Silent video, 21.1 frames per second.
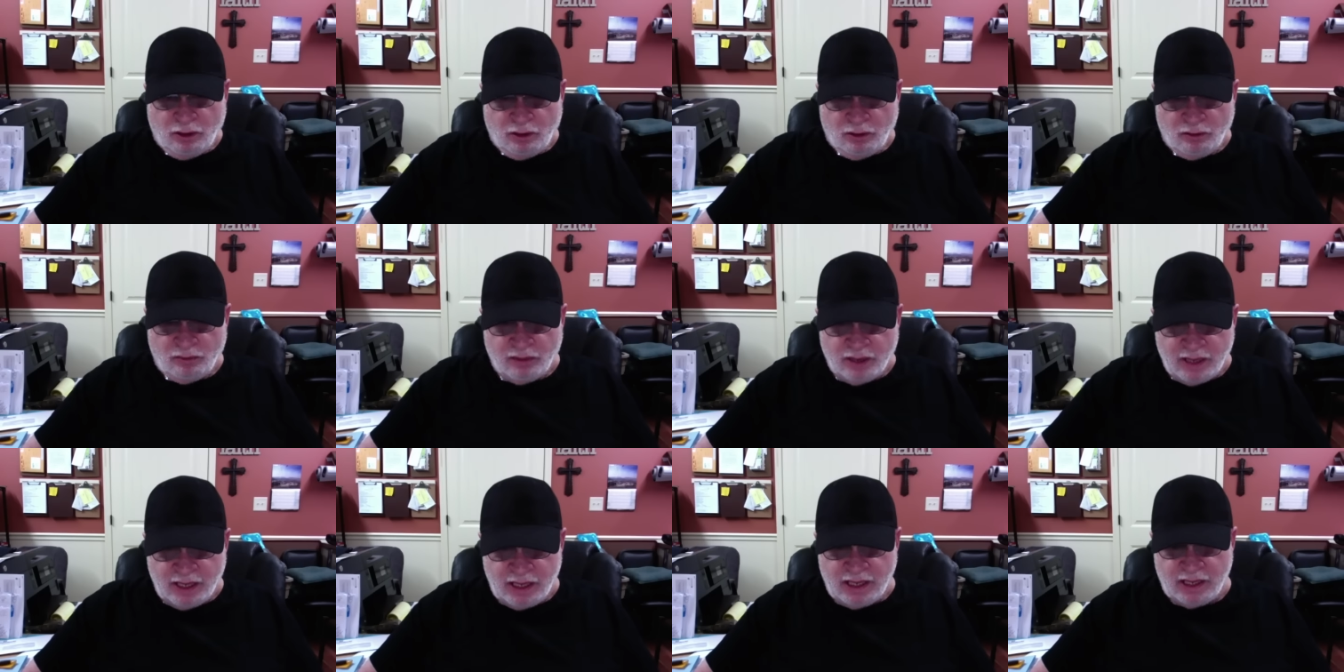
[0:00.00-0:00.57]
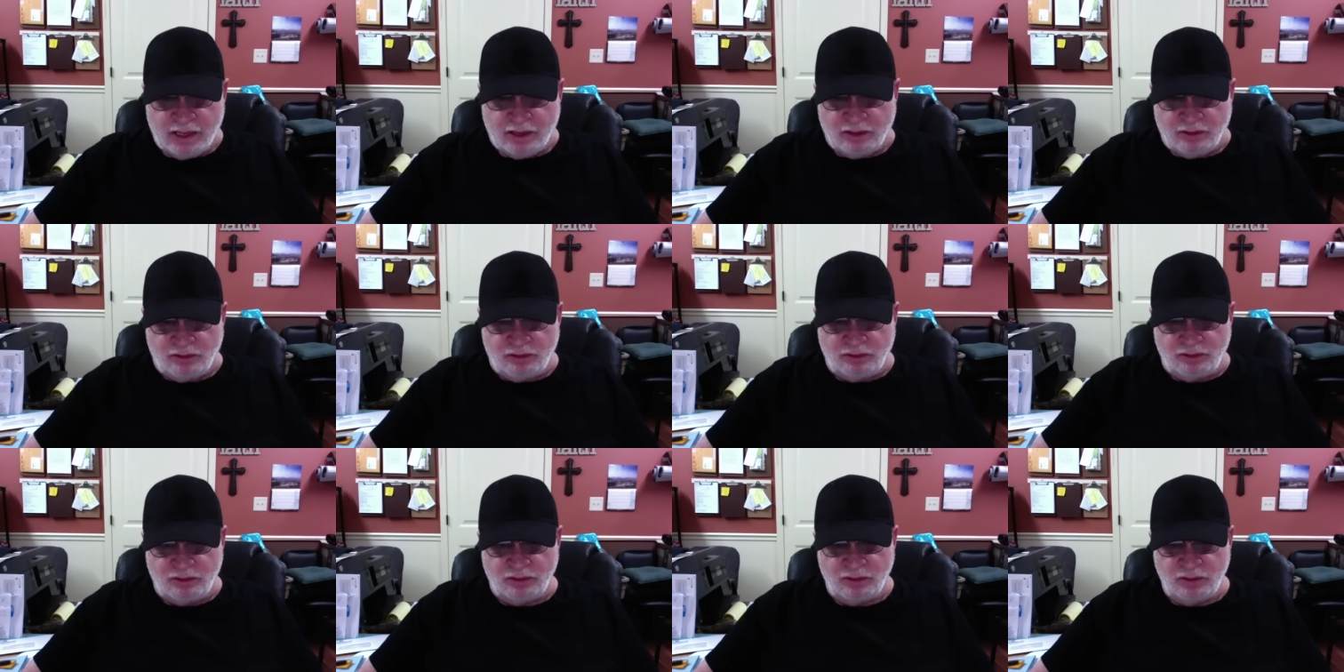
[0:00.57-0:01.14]
of
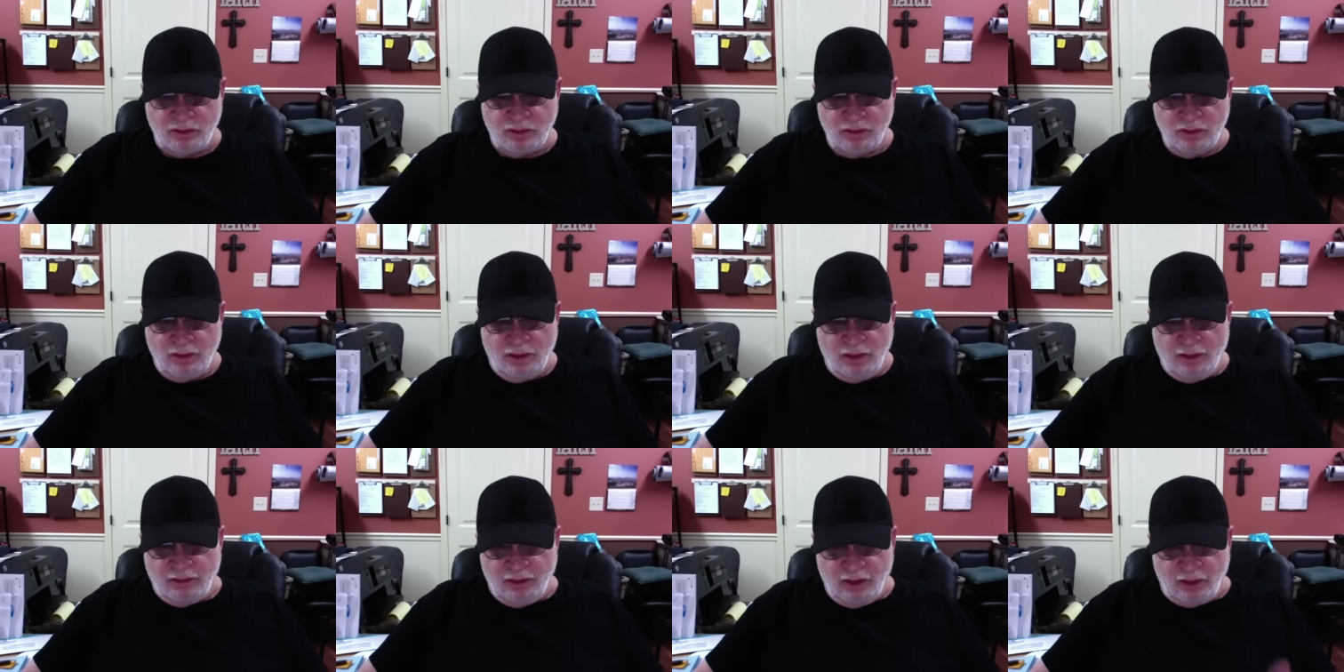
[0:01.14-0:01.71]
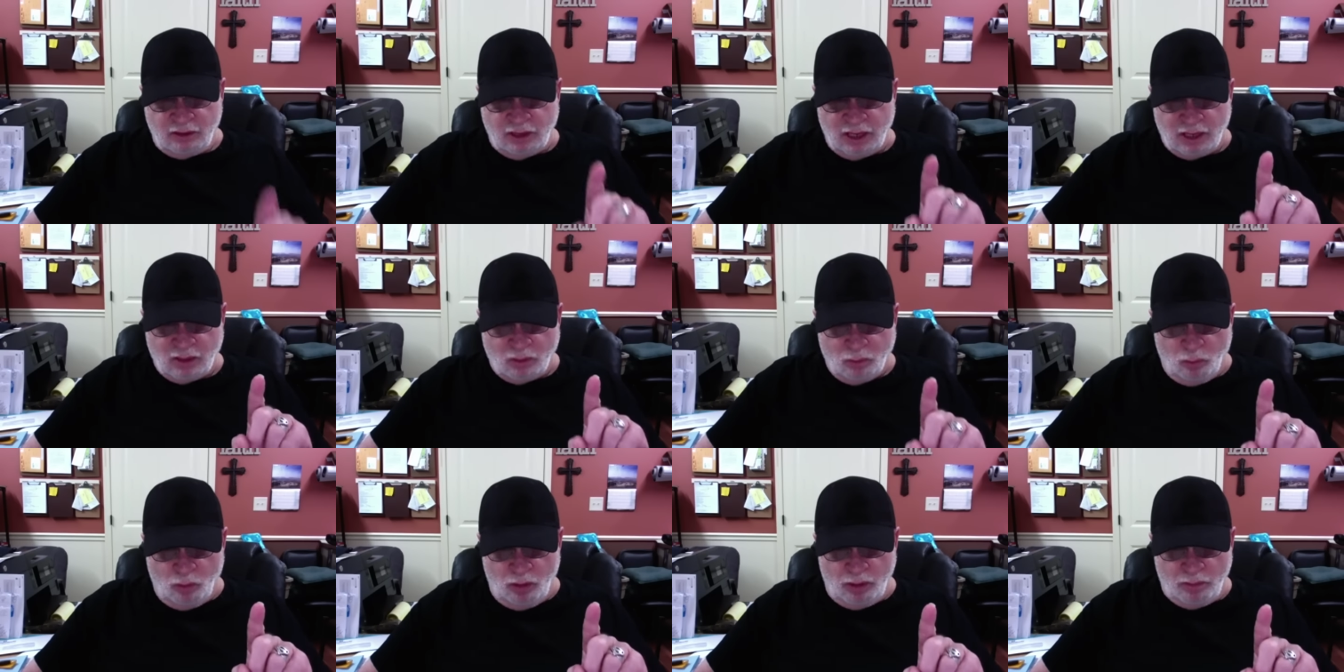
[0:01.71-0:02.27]
each? They'll
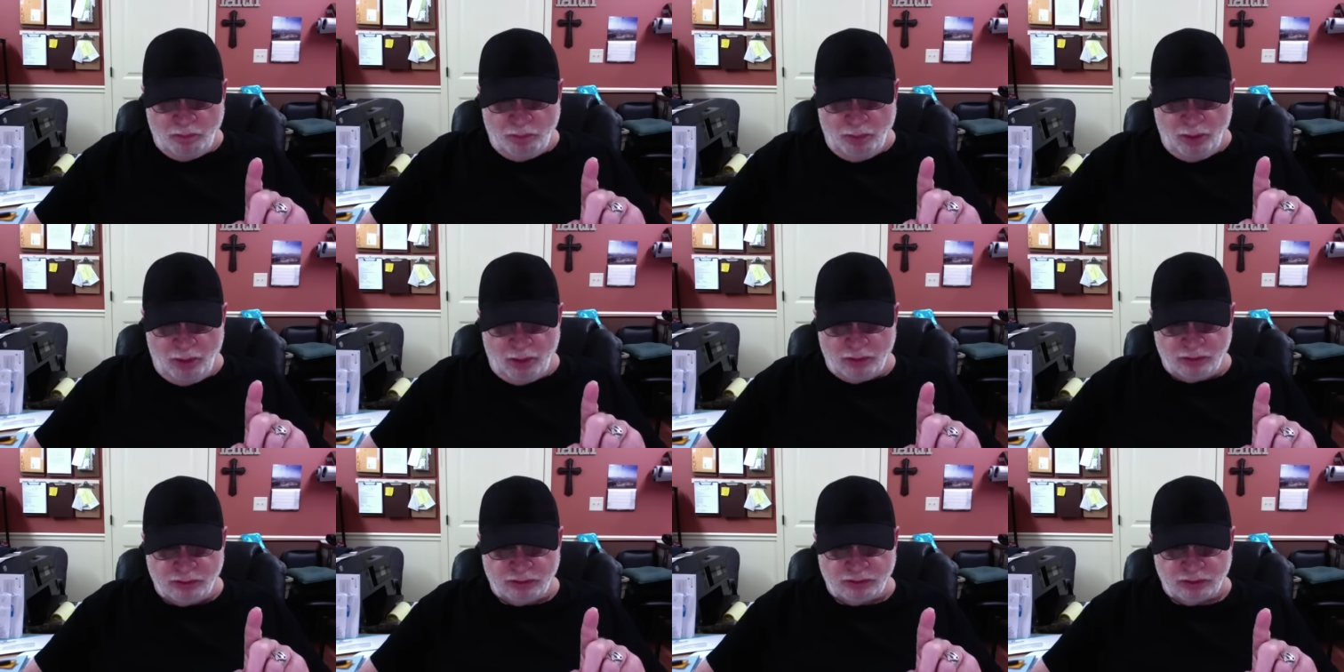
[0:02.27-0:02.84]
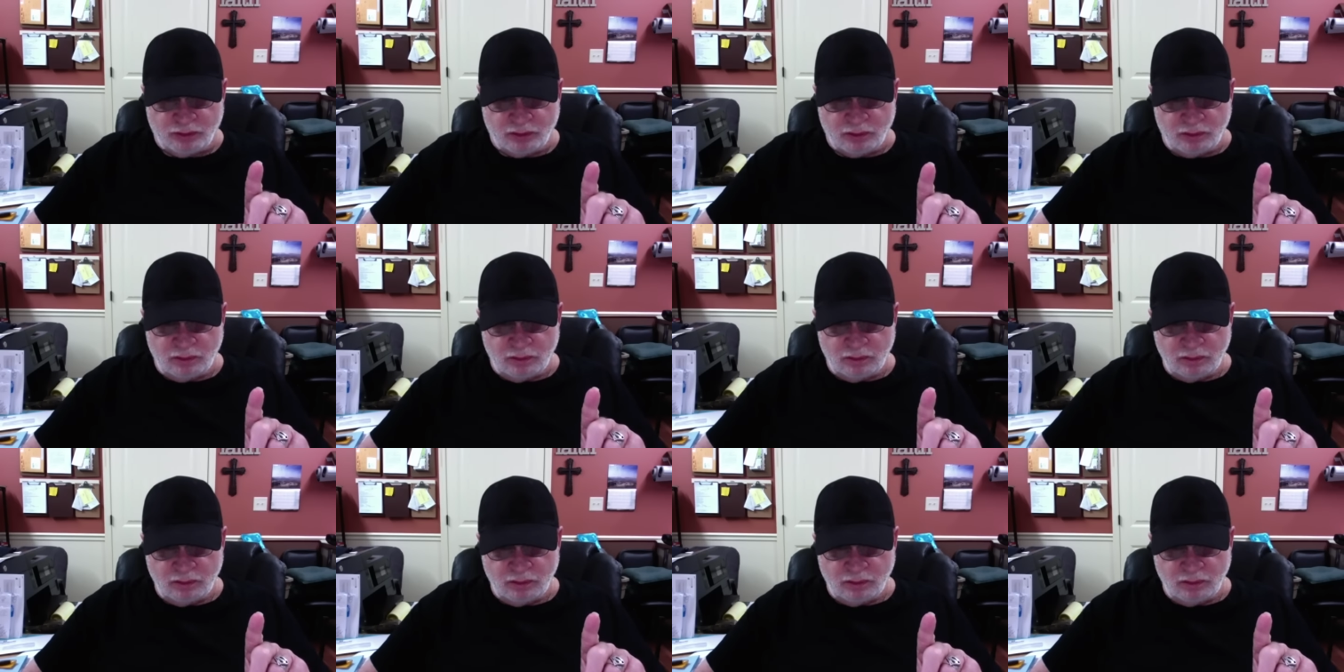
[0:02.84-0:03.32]
take one person